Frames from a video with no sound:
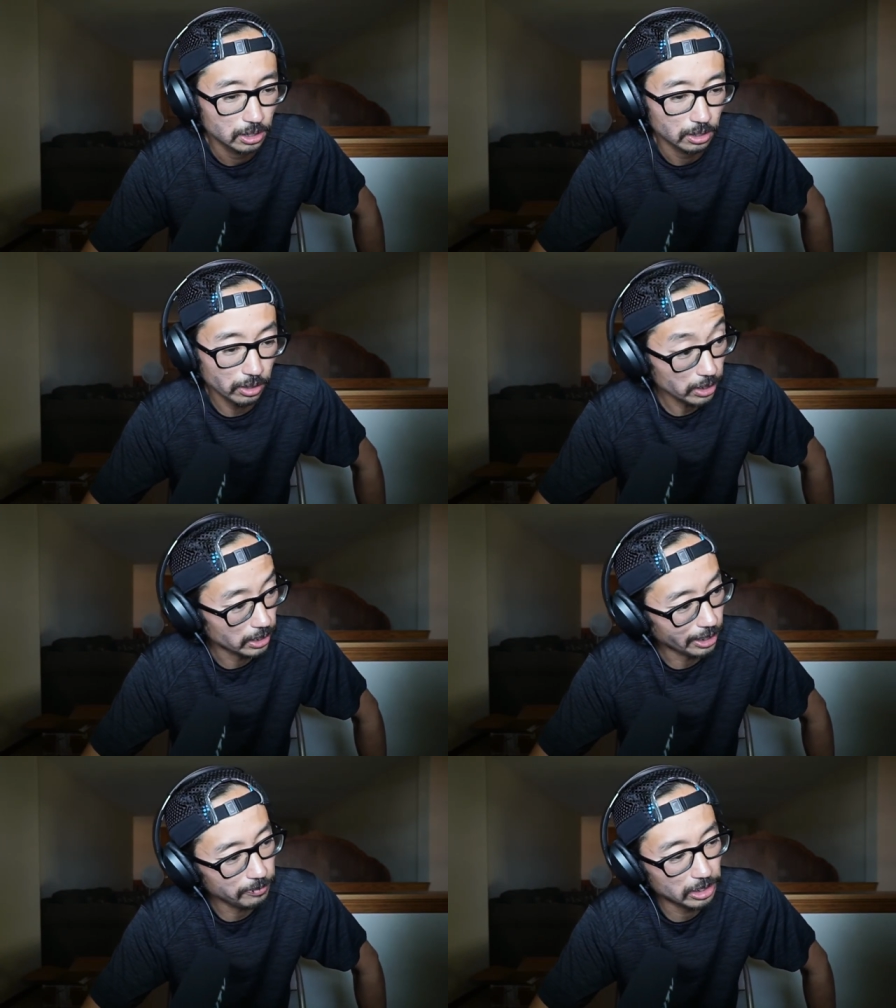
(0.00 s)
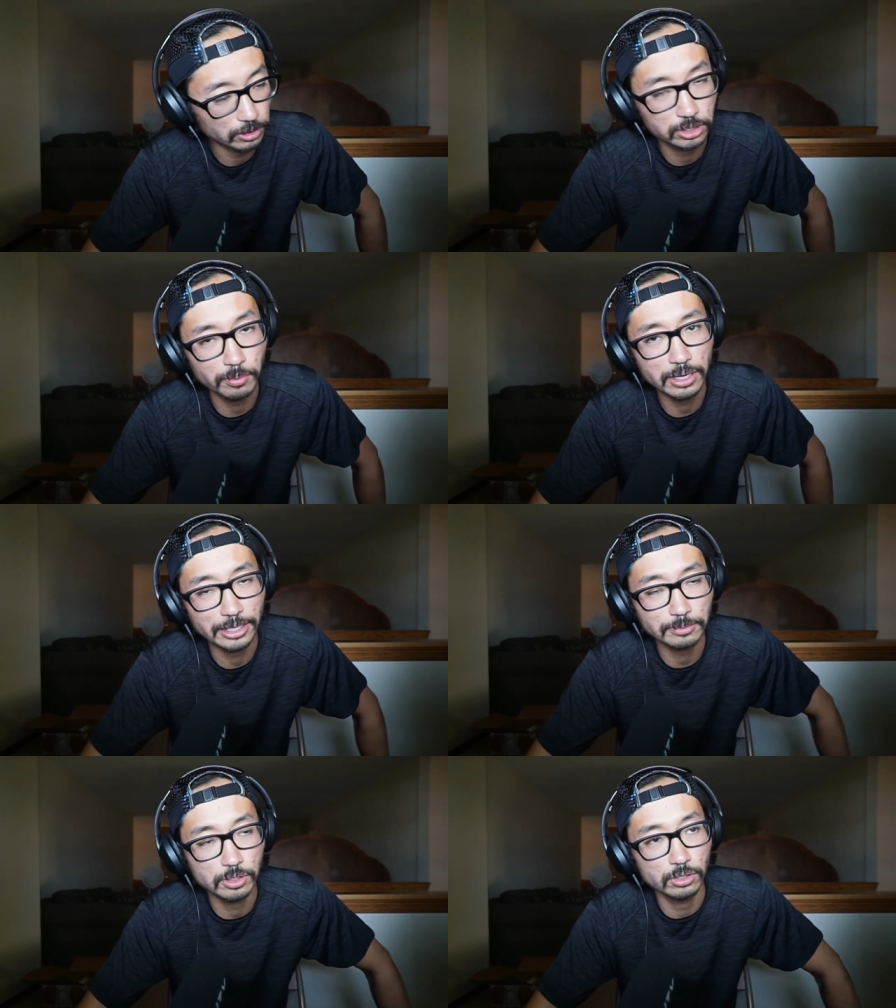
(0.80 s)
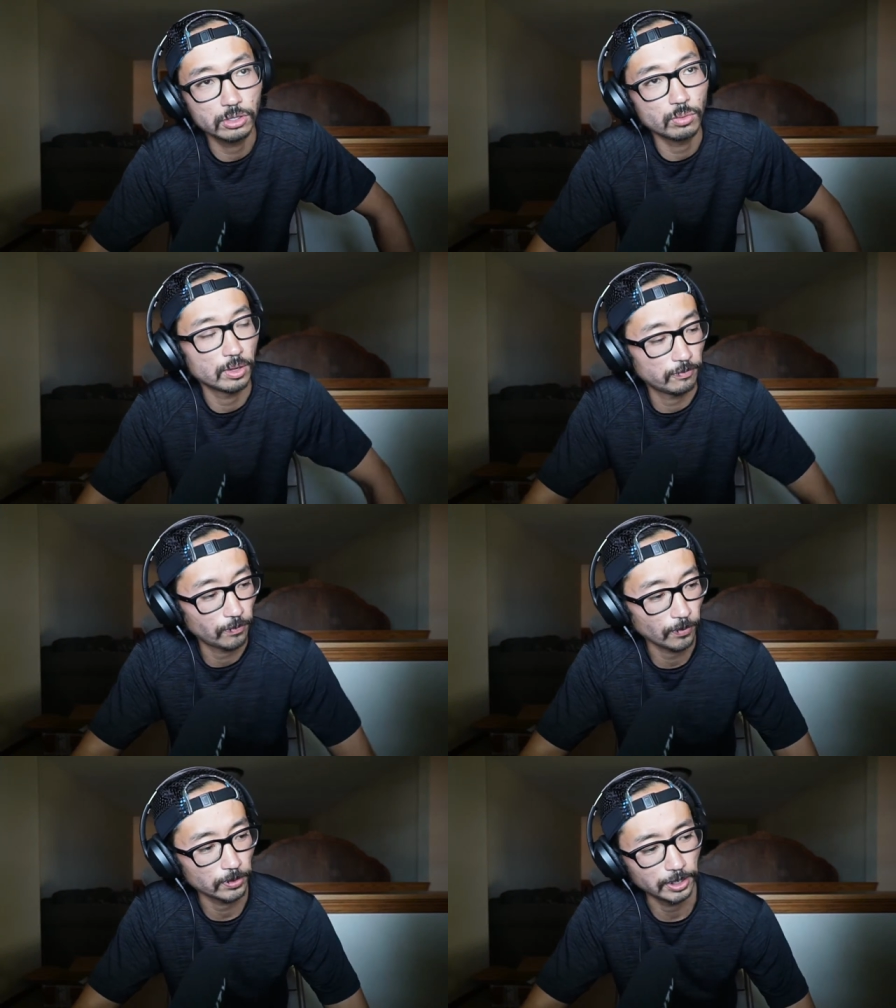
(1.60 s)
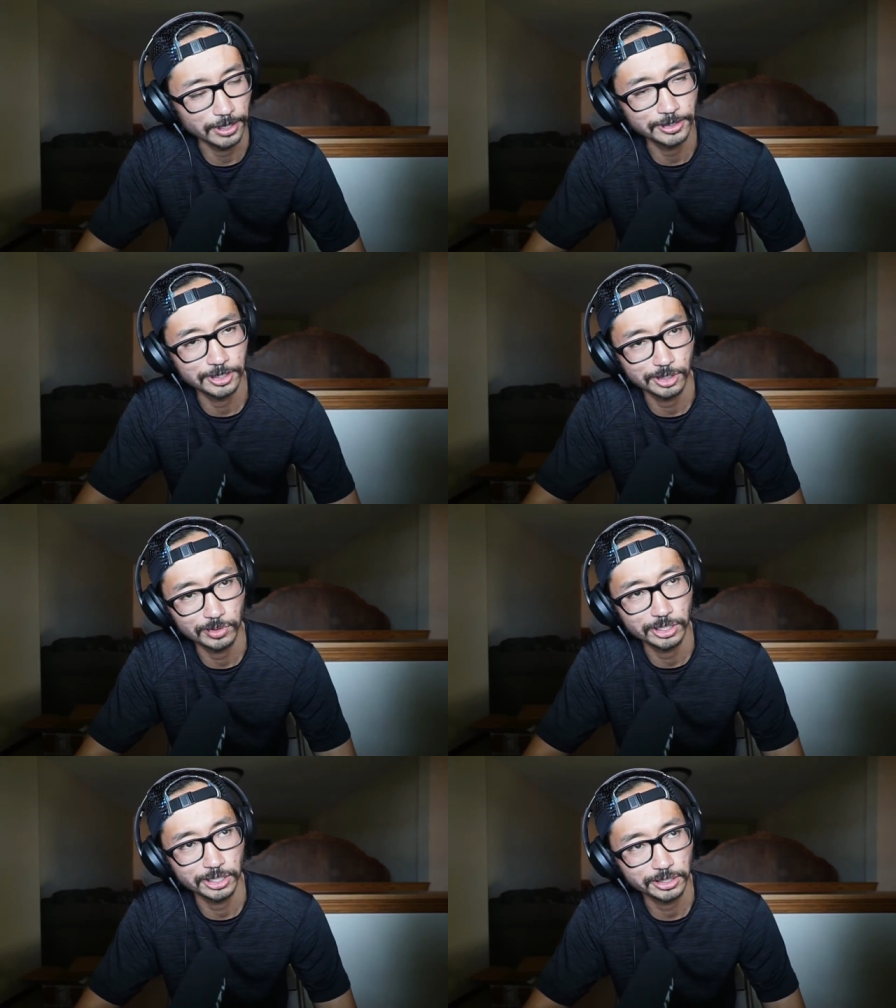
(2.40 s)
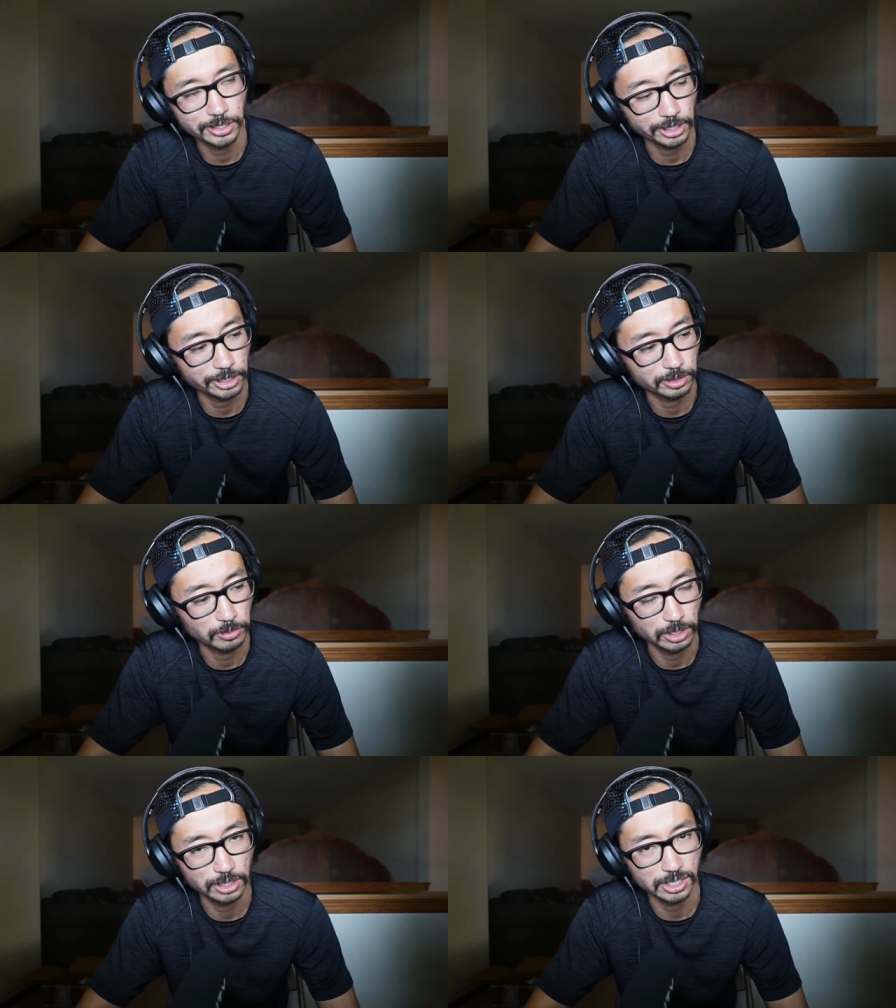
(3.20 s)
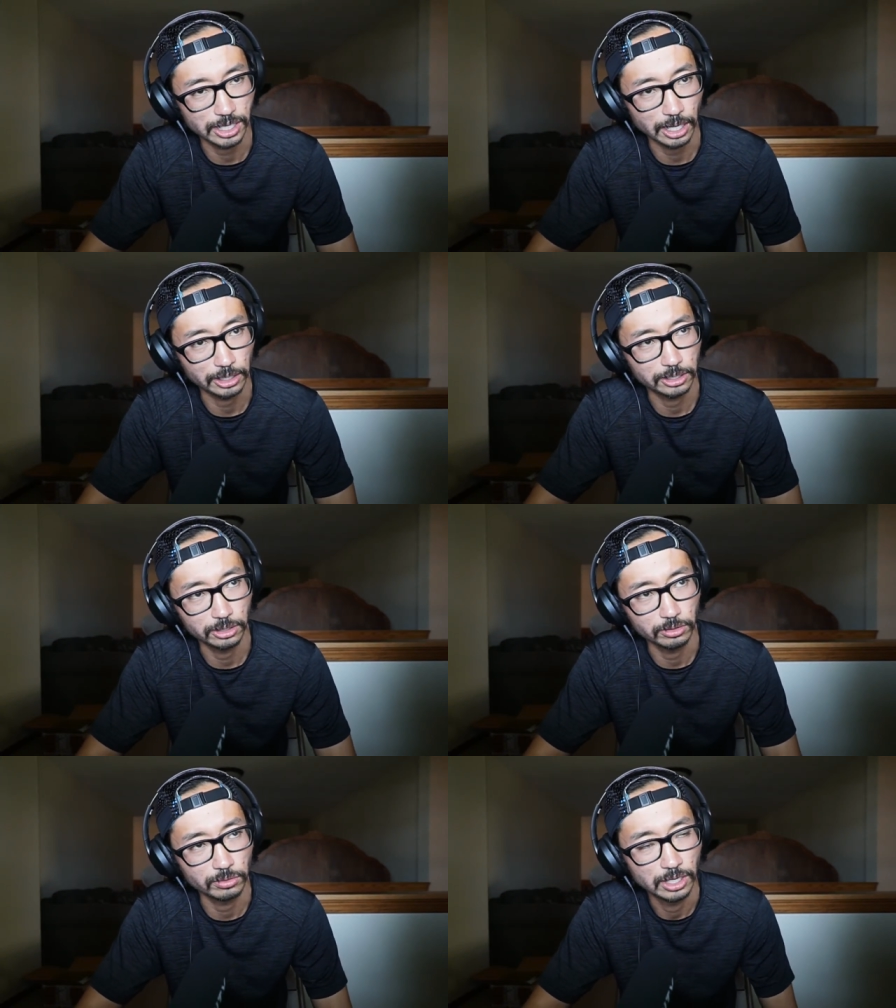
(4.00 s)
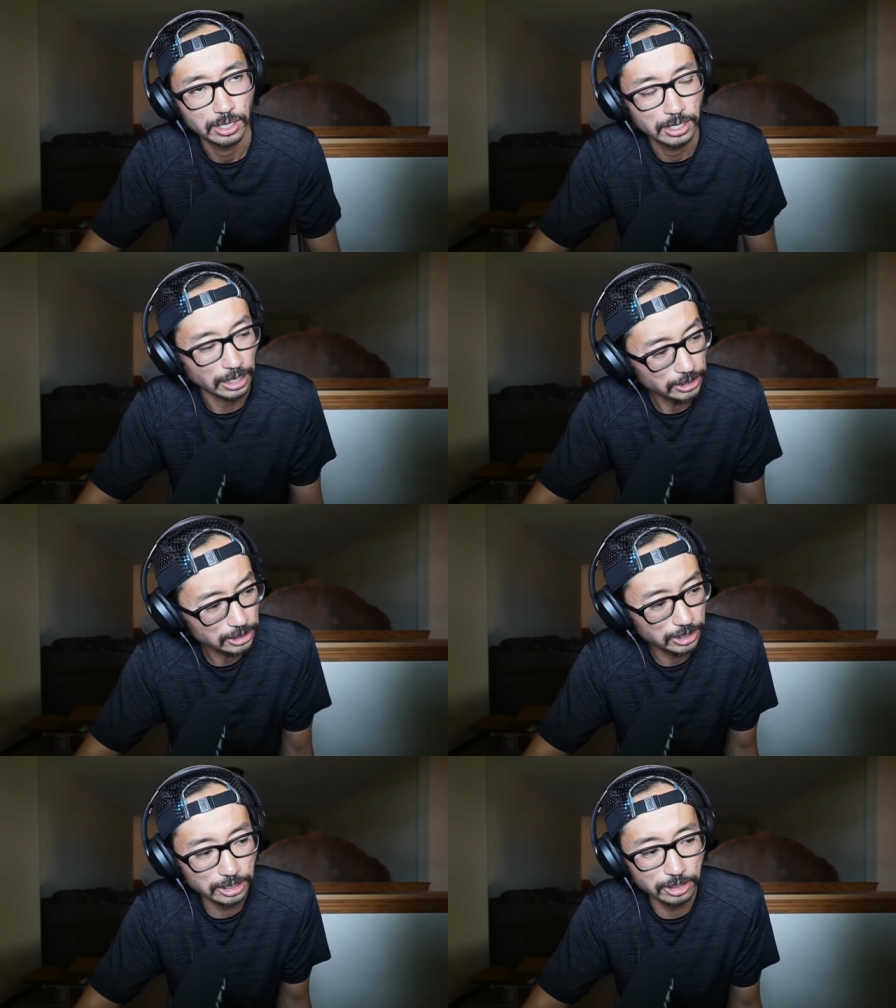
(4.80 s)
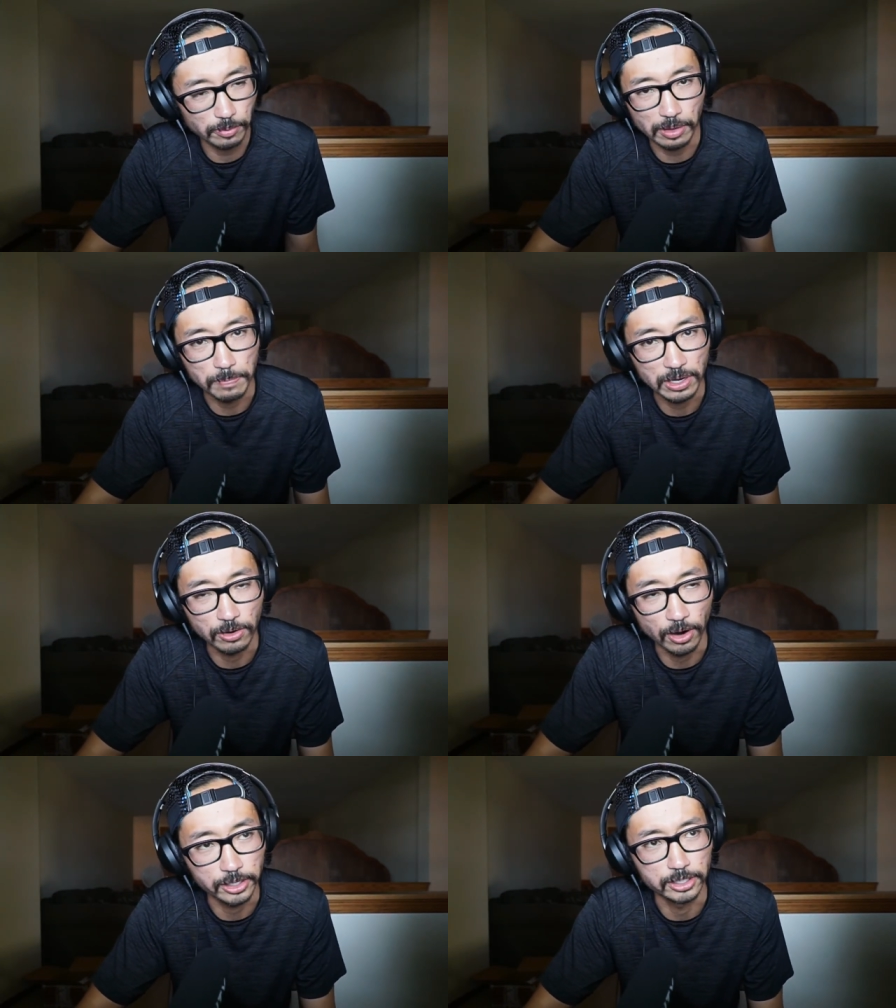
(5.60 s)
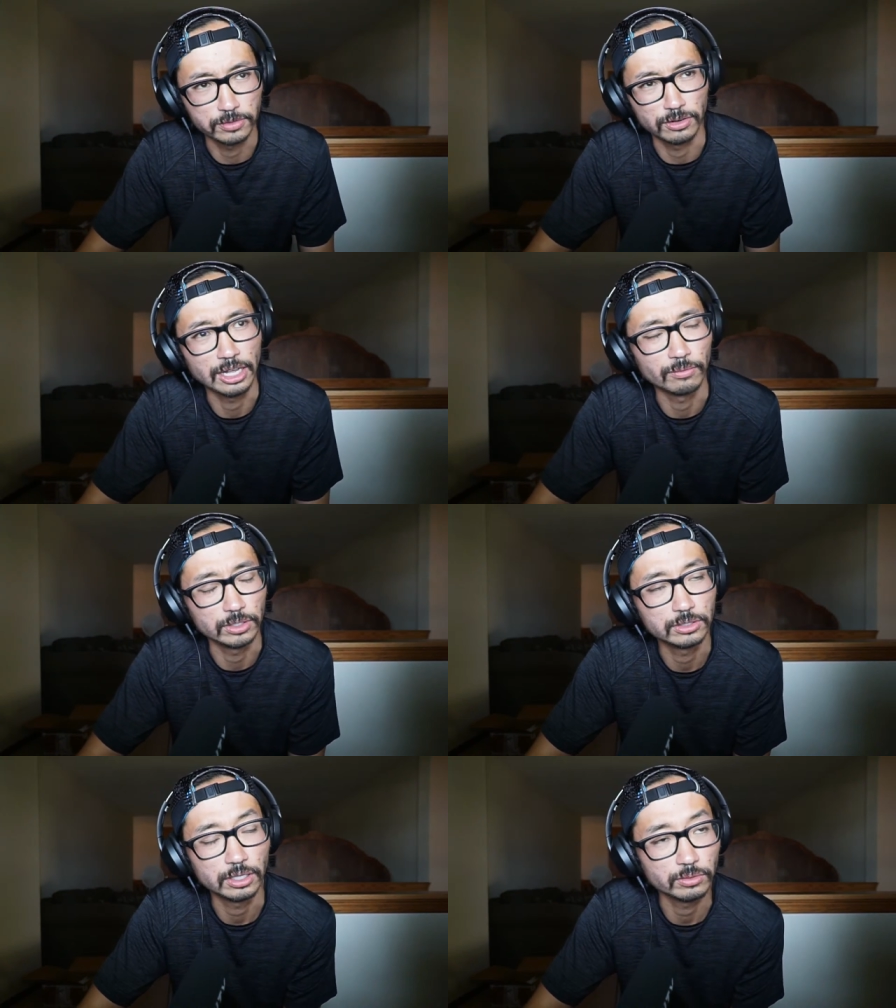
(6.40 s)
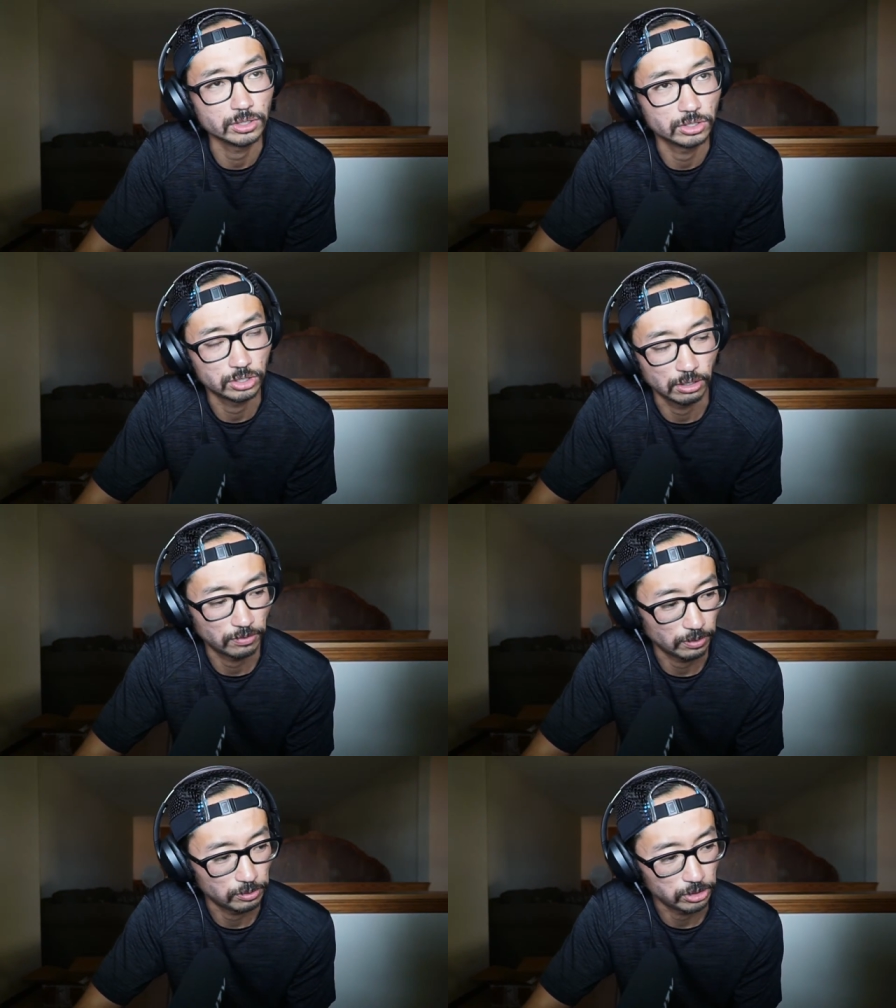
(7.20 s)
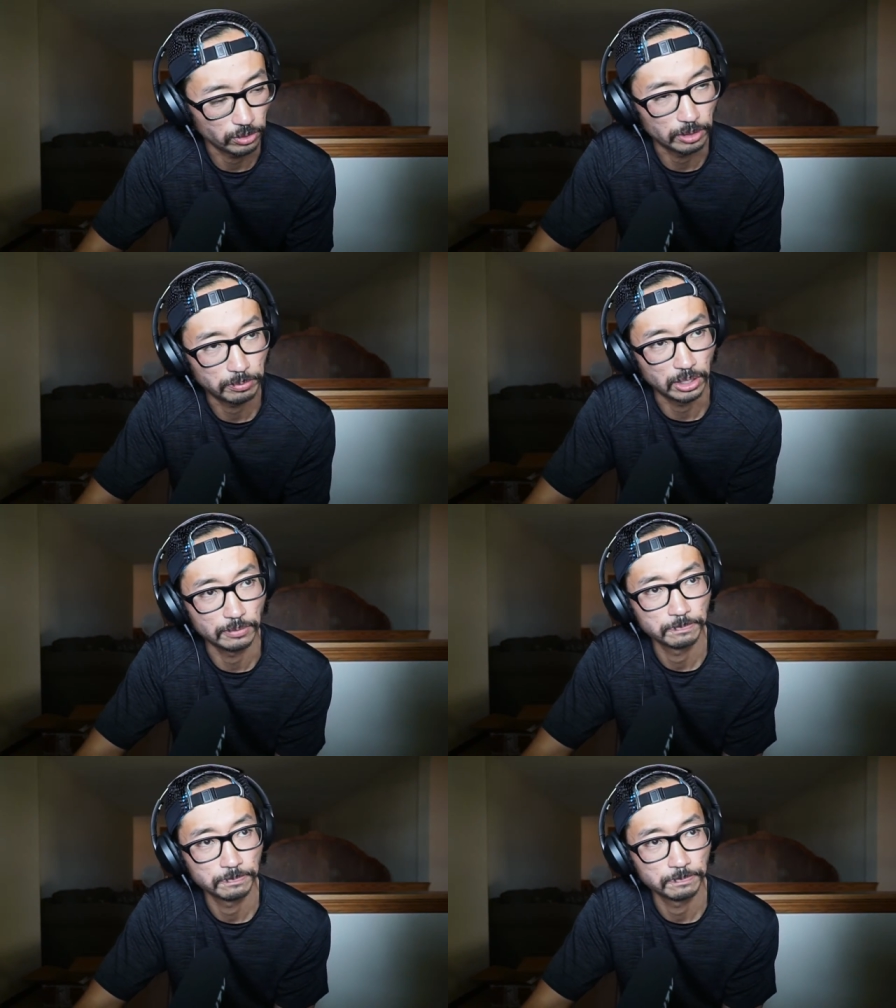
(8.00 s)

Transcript: All right. I mean, someone asked me to do one for the Insta360, like some of the things that I like to do. I just didn't think there'd be a big audience for that one, so I wasn't sure if I would do it, but